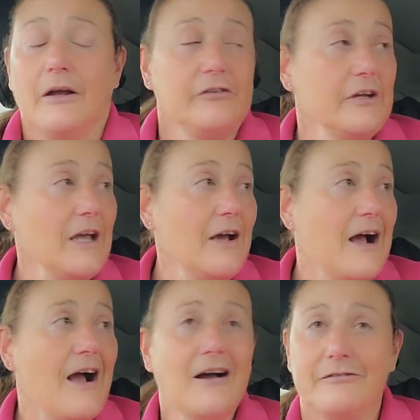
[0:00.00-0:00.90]
So yeah,
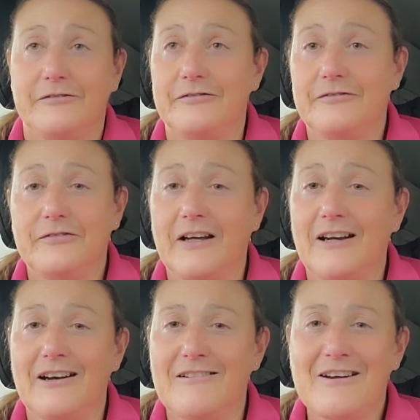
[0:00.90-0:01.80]
a
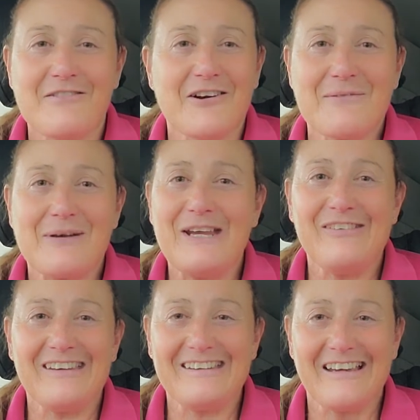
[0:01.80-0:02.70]
very, very
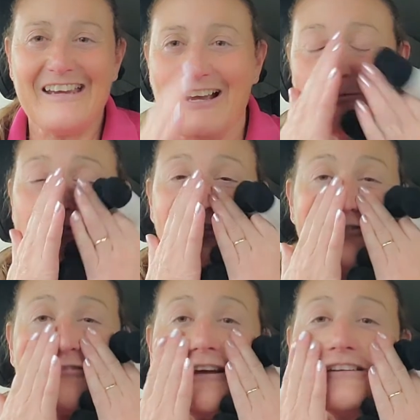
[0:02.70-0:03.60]
pleasing day. I'm
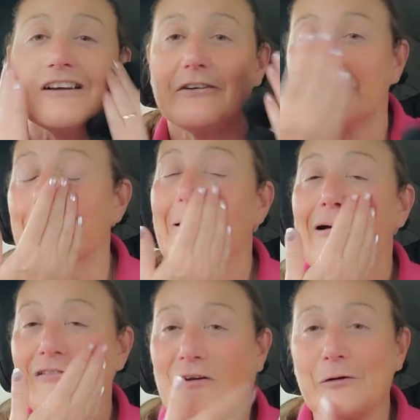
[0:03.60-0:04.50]
still red. I've had my
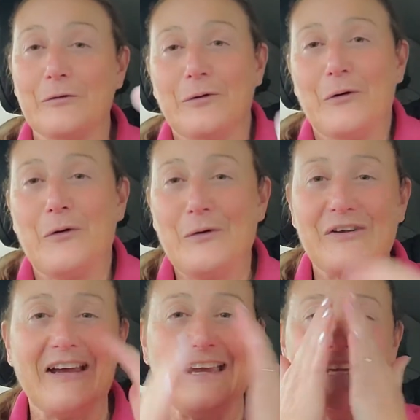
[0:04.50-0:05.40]
mask on all
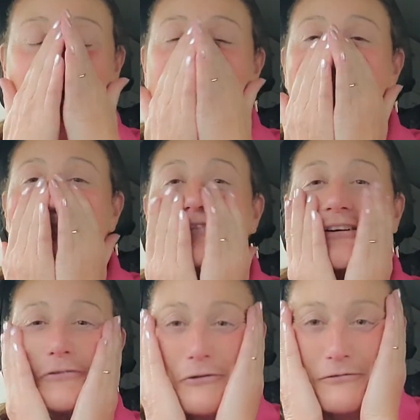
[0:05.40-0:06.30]
day, so
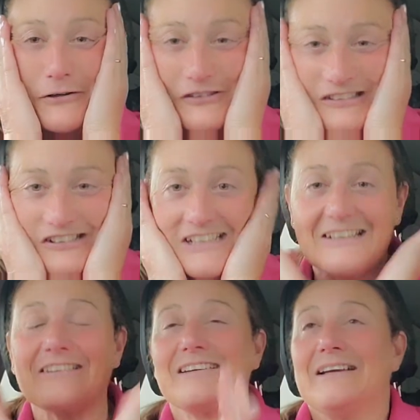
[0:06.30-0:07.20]
I've got rosy
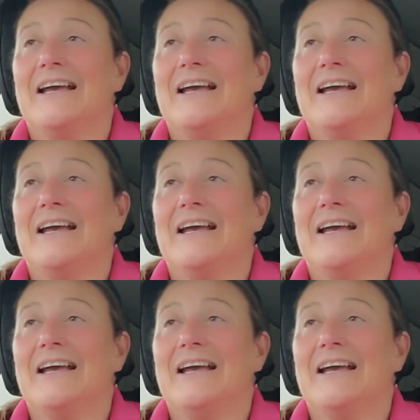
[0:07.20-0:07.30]
cheeks.